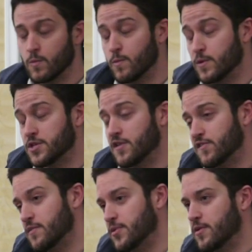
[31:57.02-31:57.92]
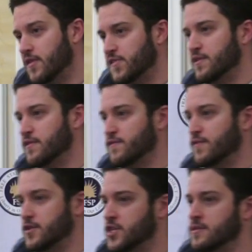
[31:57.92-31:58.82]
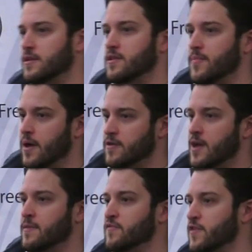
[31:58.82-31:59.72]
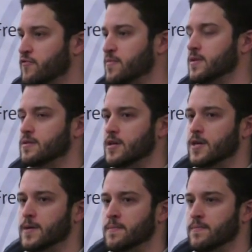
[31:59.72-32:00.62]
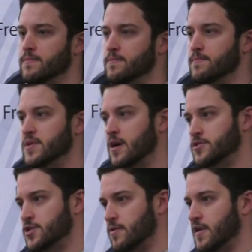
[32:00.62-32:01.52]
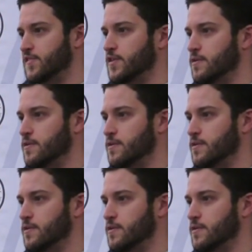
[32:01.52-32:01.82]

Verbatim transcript: which is the progressive agenda, the paradigm of government, um, beyond generalized